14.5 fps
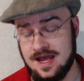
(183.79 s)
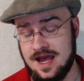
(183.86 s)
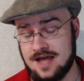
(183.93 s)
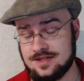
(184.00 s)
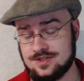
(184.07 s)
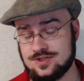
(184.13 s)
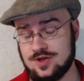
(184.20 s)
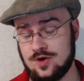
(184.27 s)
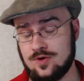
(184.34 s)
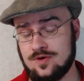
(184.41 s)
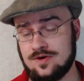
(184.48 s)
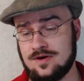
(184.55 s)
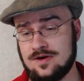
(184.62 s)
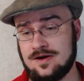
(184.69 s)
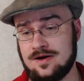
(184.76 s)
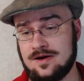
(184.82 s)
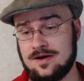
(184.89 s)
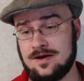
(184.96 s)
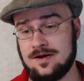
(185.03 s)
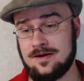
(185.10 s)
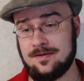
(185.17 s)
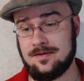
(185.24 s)
And so,
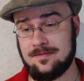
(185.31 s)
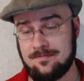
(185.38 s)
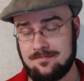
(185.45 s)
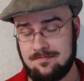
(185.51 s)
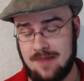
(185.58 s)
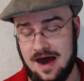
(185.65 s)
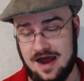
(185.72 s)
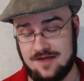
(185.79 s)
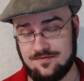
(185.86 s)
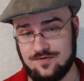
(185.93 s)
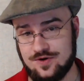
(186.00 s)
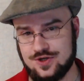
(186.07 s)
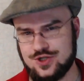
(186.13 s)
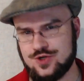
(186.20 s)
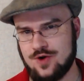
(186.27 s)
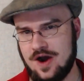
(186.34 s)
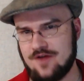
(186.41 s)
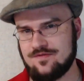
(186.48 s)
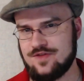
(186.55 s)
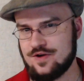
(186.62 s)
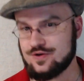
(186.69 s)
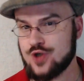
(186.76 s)
by virtue of
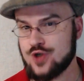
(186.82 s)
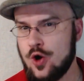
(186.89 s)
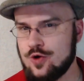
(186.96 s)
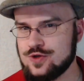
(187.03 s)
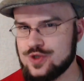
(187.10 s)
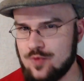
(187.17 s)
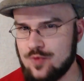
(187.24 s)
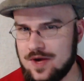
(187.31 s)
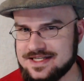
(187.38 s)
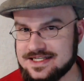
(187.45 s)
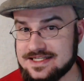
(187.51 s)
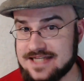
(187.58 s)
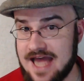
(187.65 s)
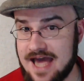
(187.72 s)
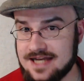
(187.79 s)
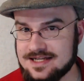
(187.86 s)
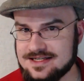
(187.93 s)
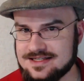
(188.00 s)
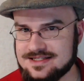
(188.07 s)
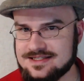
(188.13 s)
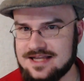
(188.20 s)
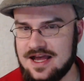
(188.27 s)
their Chosen One
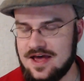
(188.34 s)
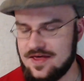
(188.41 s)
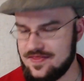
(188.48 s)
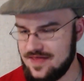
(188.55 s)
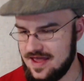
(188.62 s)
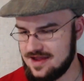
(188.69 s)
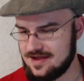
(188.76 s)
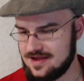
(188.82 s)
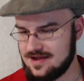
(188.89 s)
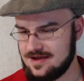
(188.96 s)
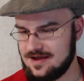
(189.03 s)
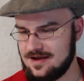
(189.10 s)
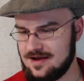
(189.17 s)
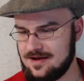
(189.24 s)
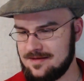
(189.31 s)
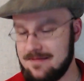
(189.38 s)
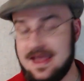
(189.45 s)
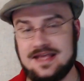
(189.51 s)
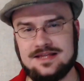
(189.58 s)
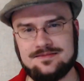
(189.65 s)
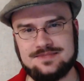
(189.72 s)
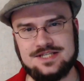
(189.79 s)
status, they
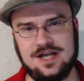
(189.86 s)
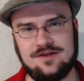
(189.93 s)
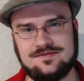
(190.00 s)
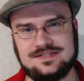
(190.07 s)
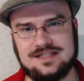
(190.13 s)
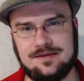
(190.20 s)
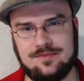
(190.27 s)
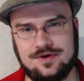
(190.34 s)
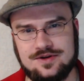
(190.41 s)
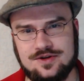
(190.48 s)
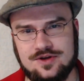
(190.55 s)
make themselves someone